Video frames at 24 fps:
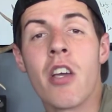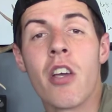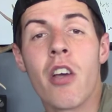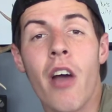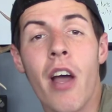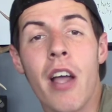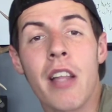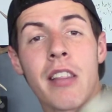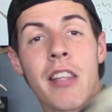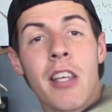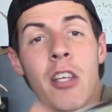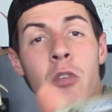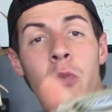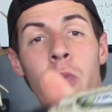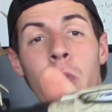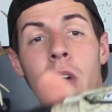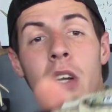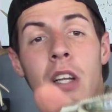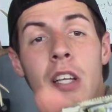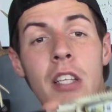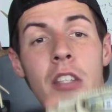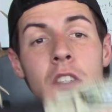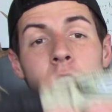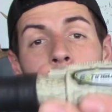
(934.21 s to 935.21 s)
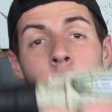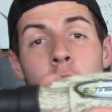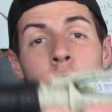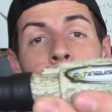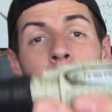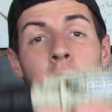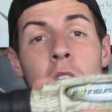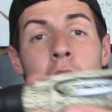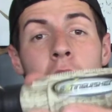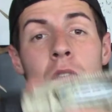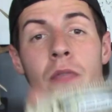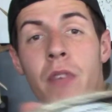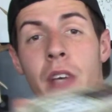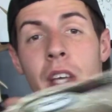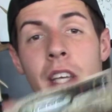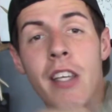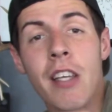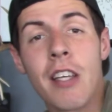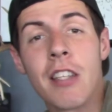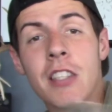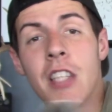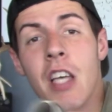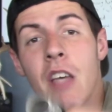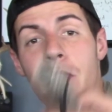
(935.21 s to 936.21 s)
All right, this one is good for
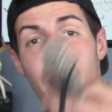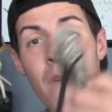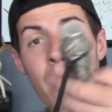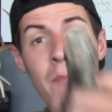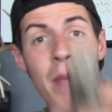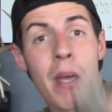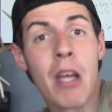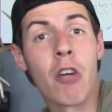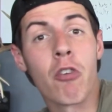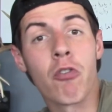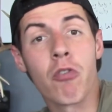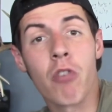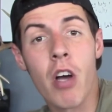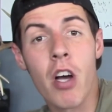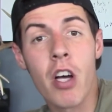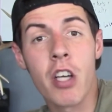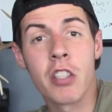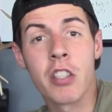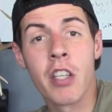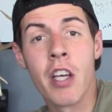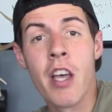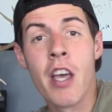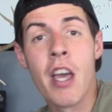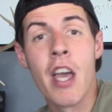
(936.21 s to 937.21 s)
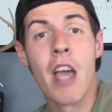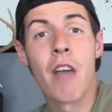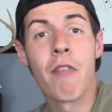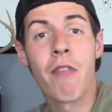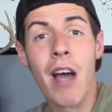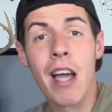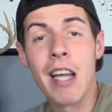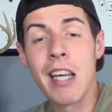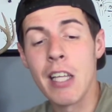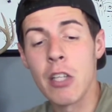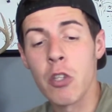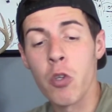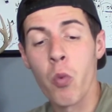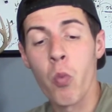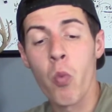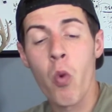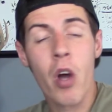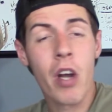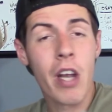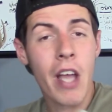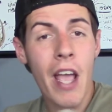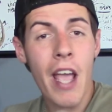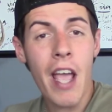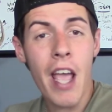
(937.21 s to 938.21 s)
convenience if I'm in a rush, if I need to
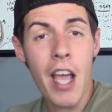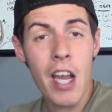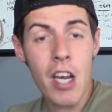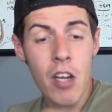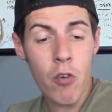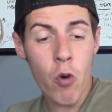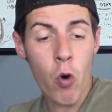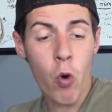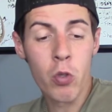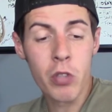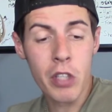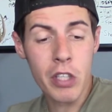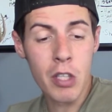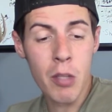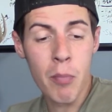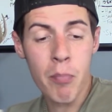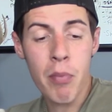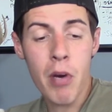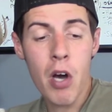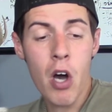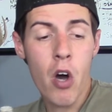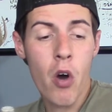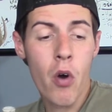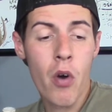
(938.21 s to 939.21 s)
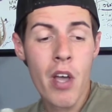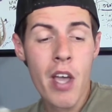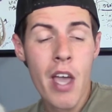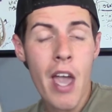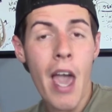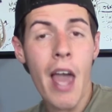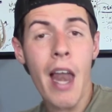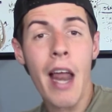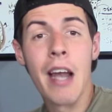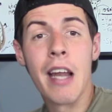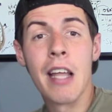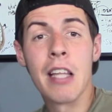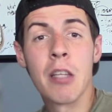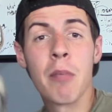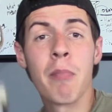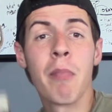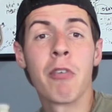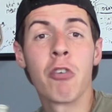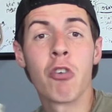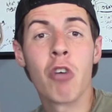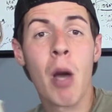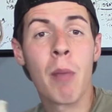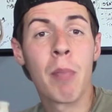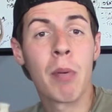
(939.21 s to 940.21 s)
one hand holding the bow and I need to
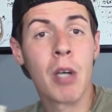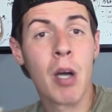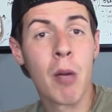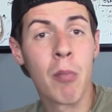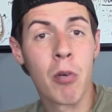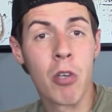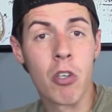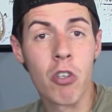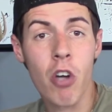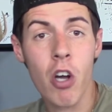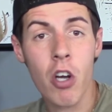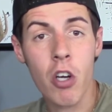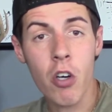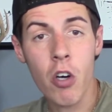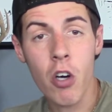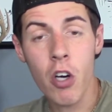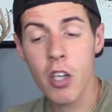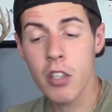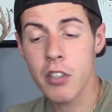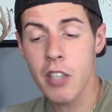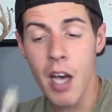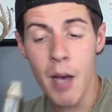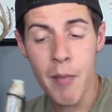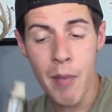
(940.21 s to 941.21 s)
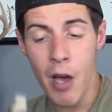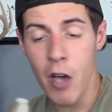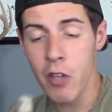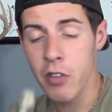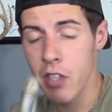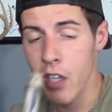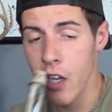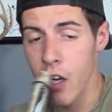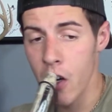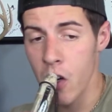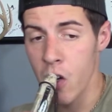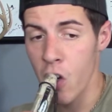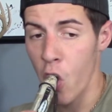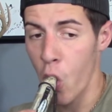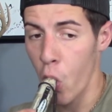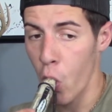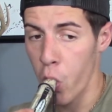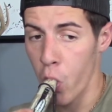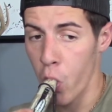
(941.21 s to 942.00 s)
drop a couple grunt calls, I'm out there.